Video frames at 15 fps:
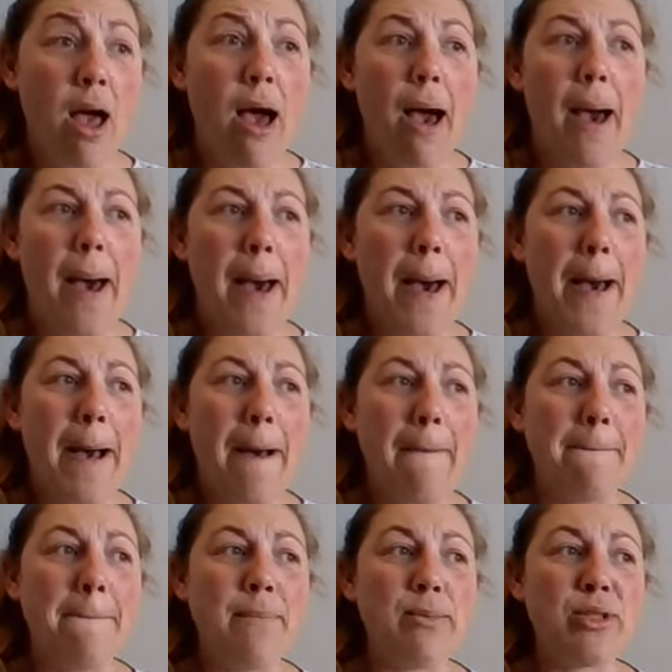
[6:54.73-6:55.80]

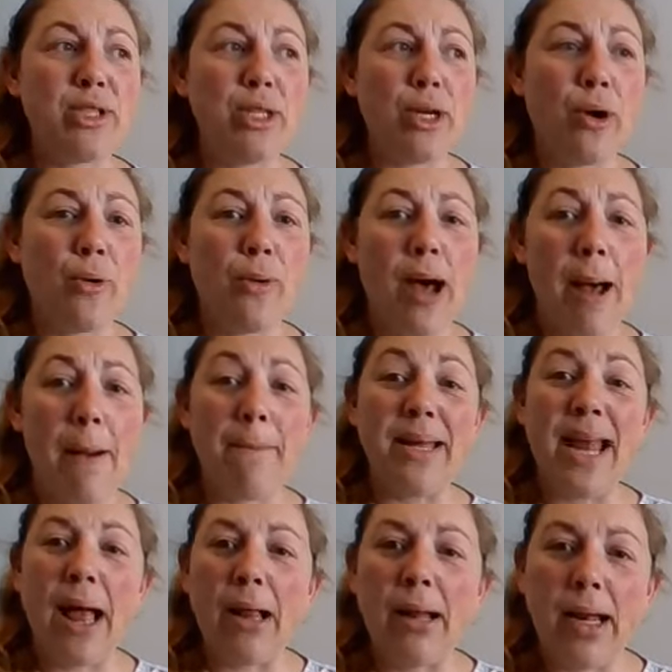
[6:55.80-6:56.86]
But
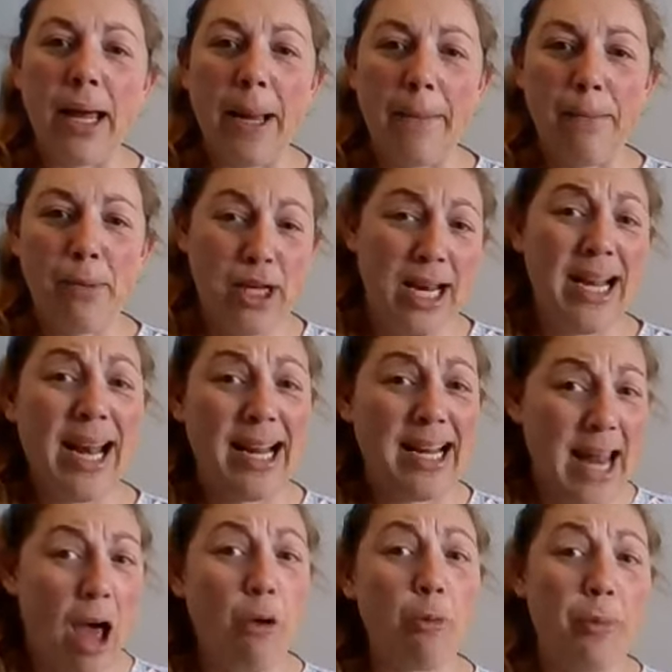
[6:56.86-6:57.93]
I'll put a link
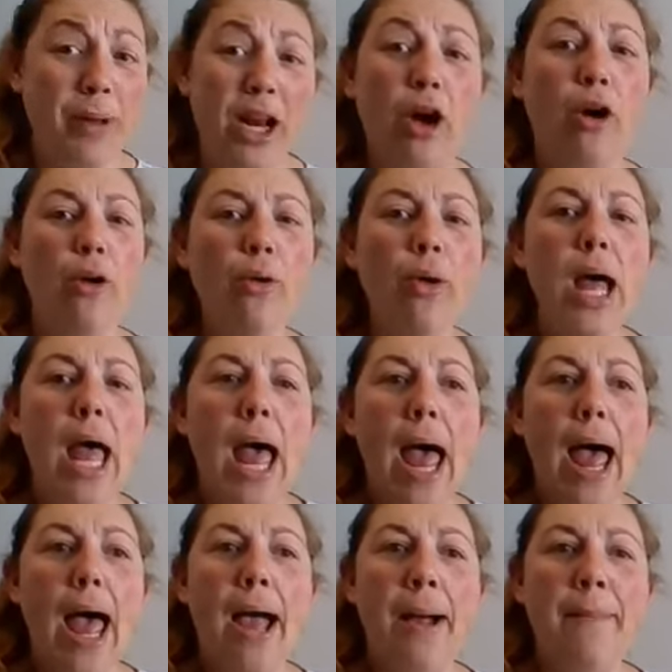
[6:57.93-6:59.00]
down below
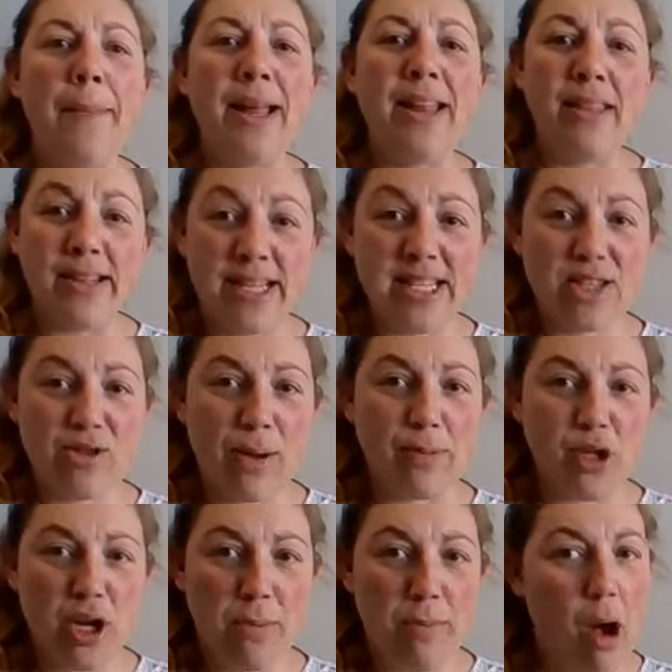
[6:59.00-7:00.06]
in the
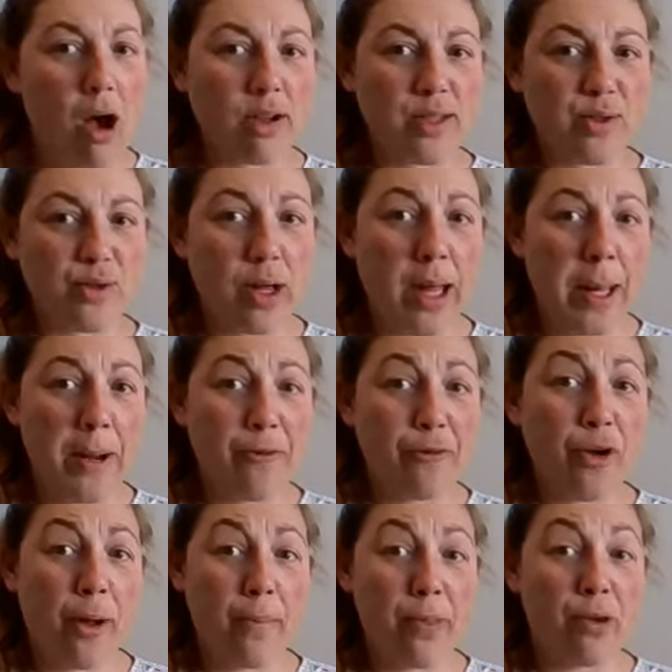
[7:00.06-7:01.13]
description box
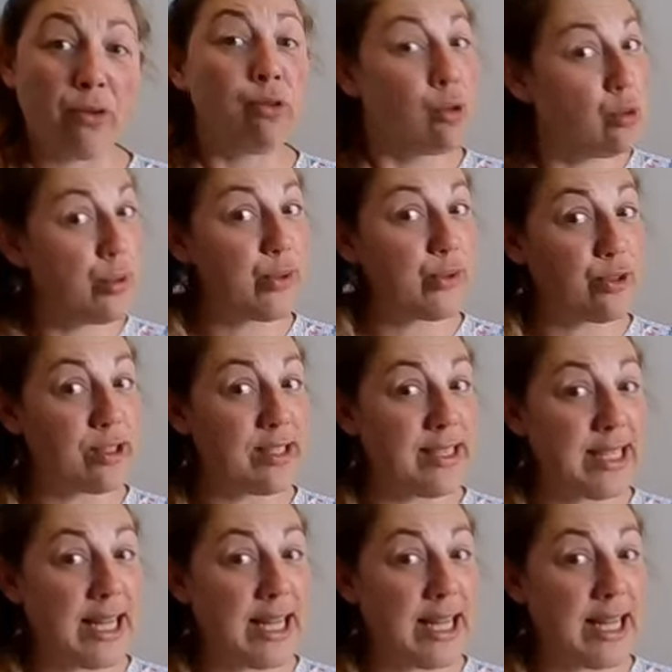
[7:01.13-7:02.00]
from the rules for